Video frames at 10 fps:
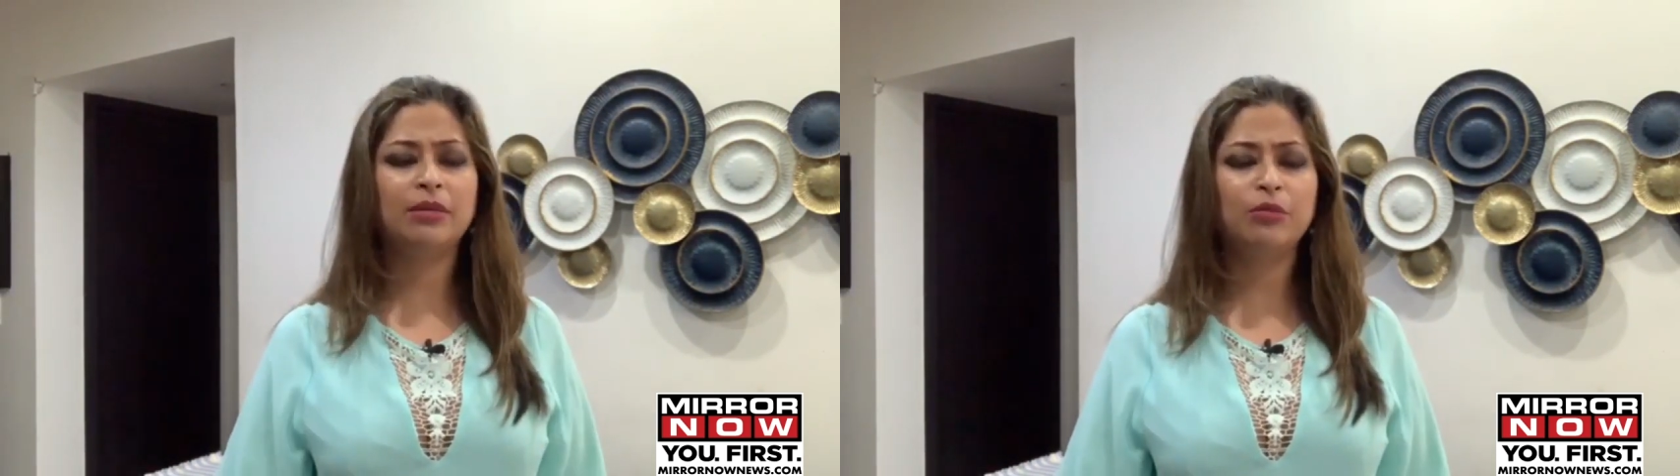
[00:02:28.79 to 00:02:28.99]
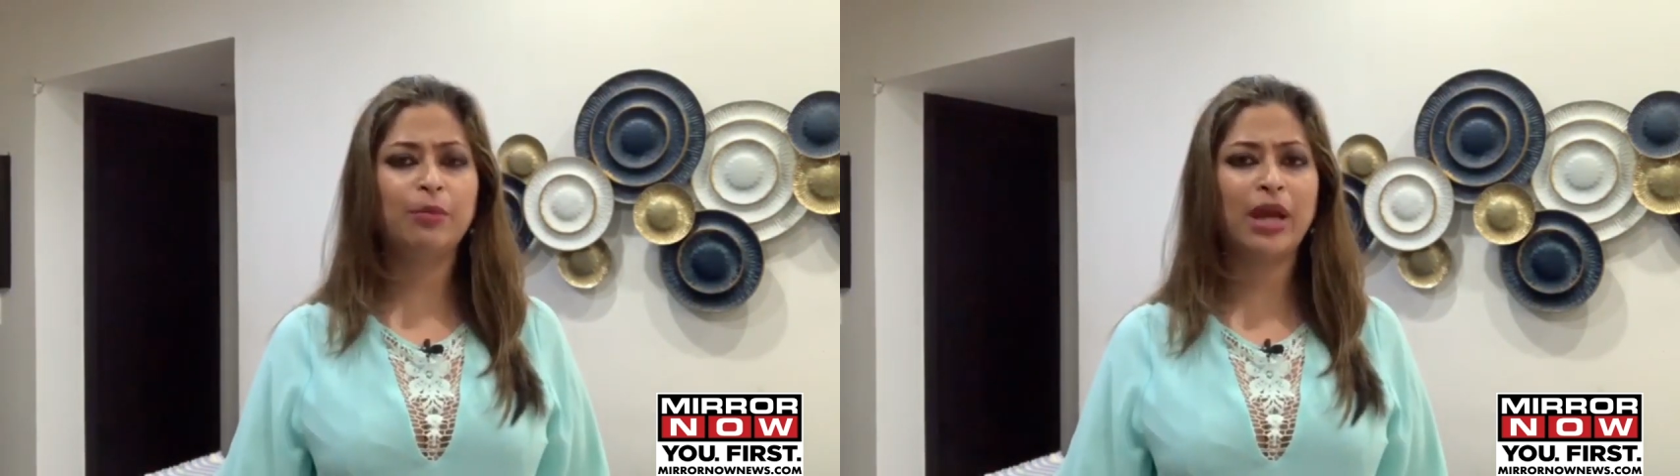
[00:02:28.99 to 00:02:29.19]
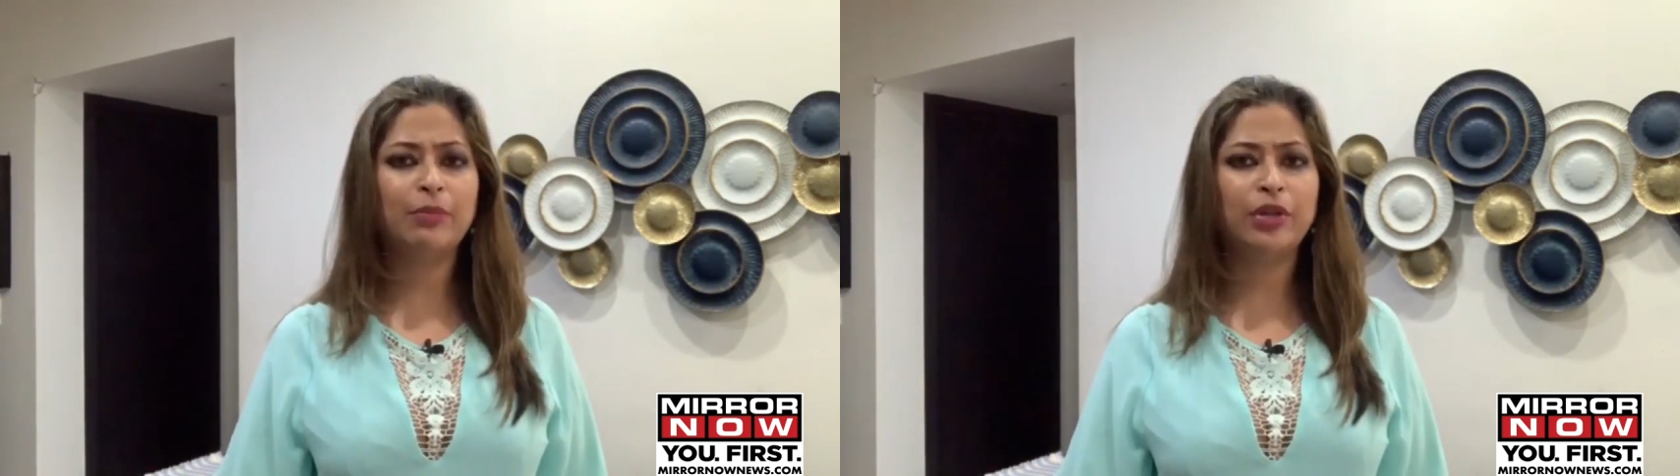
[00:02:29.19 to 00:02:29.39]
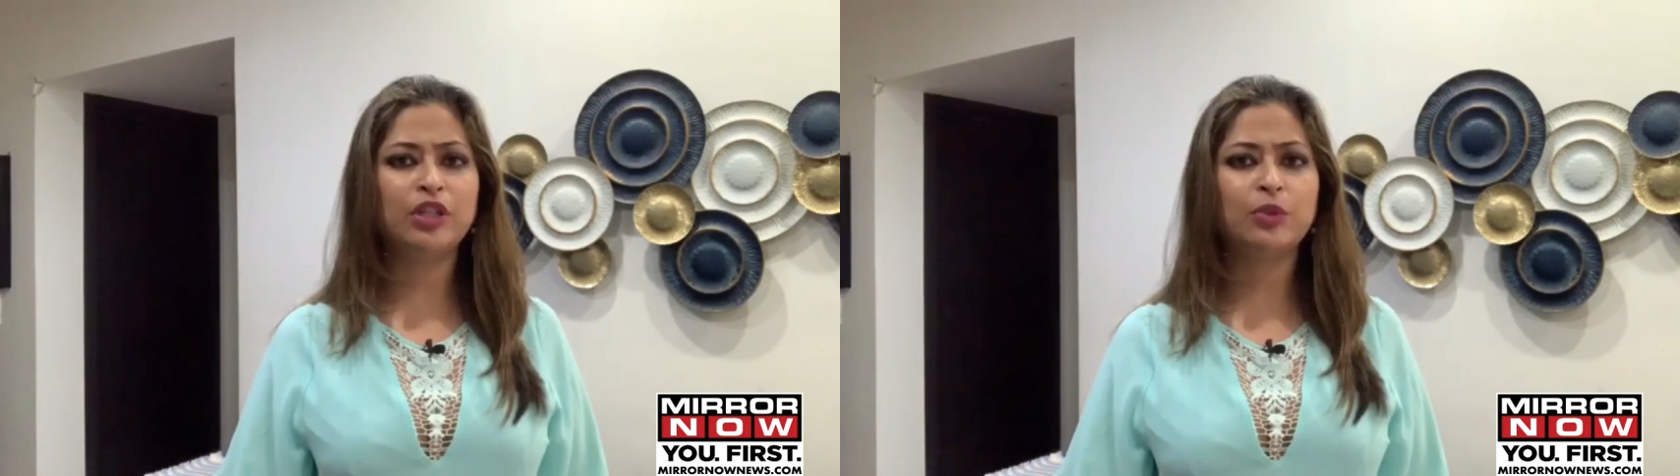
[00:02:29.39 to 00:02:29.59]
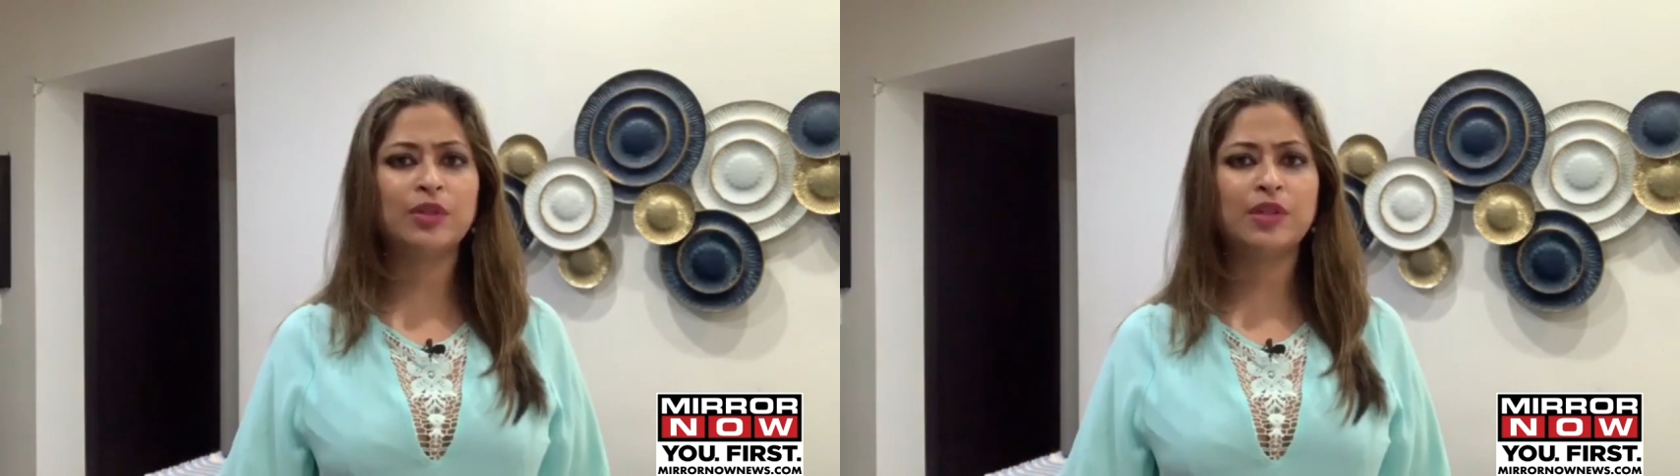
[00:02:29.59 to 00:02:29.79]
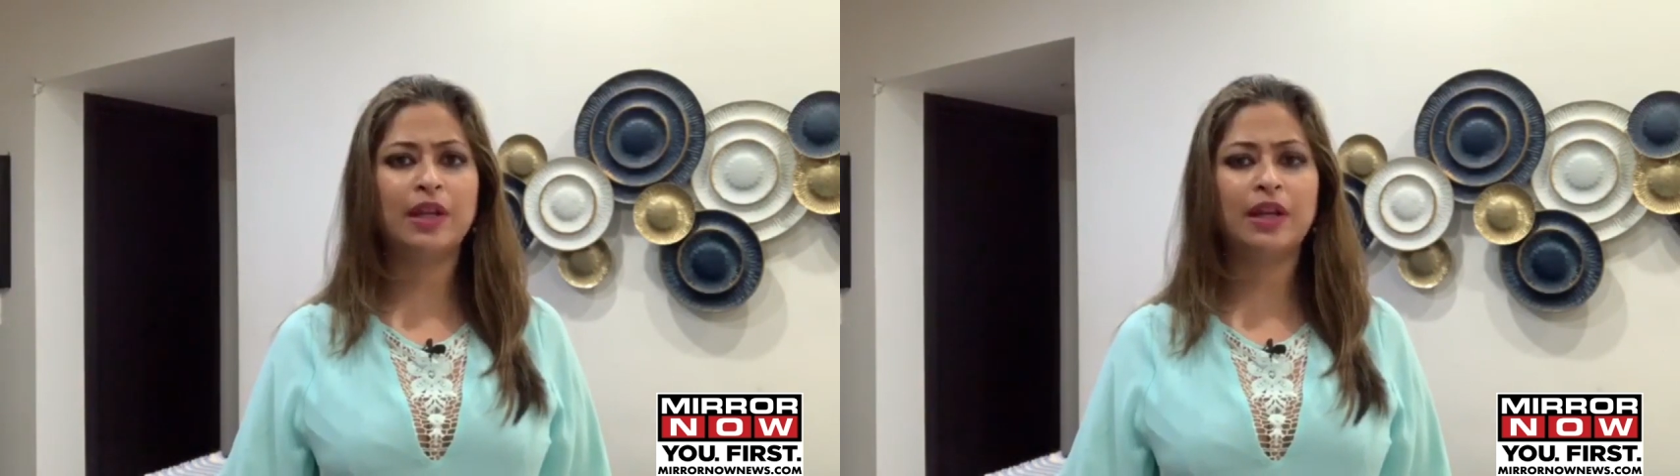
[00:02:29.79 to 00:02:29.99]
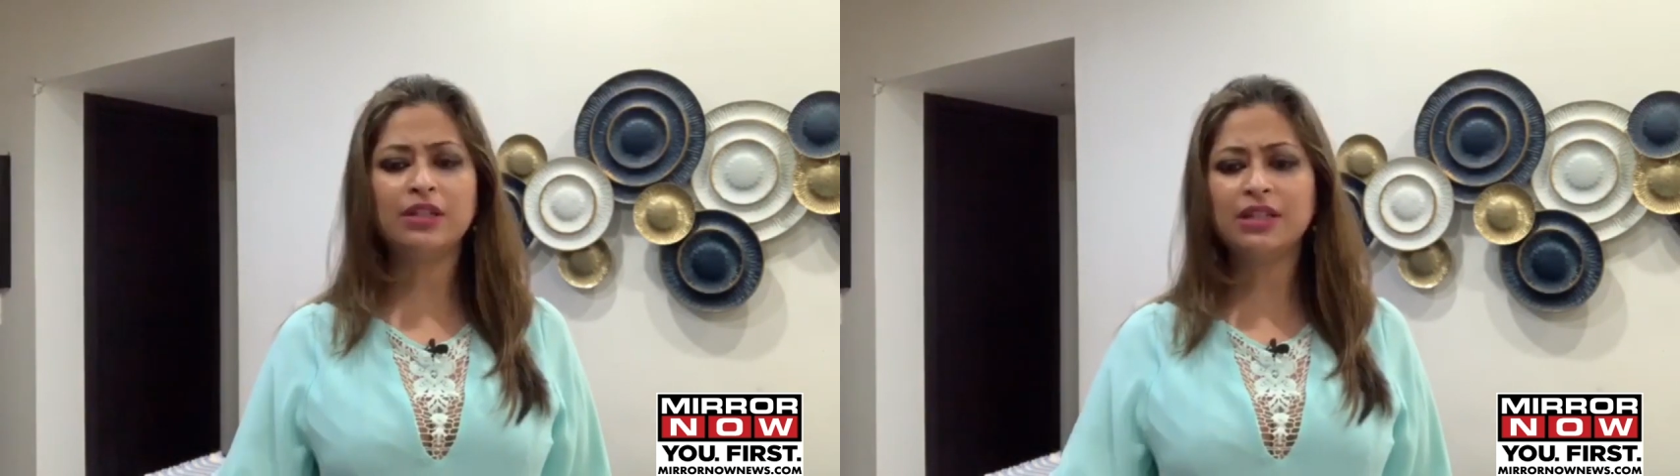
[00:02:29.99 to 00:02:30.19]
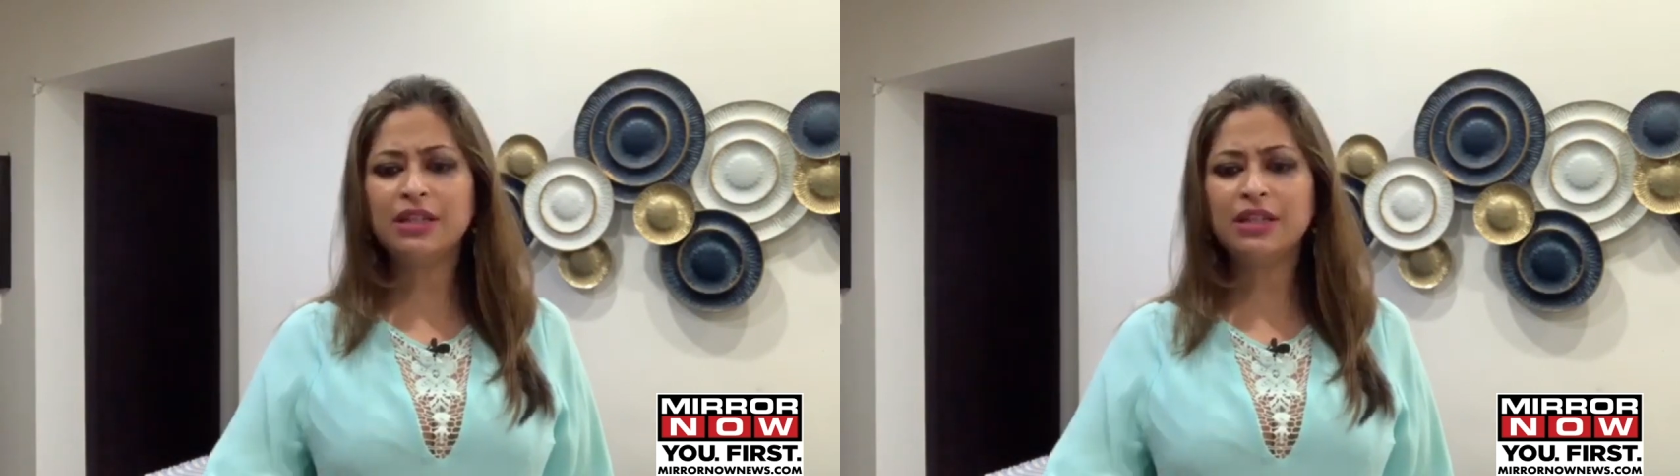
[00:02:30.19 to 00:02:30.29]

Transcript: the Mumbai police was alerted,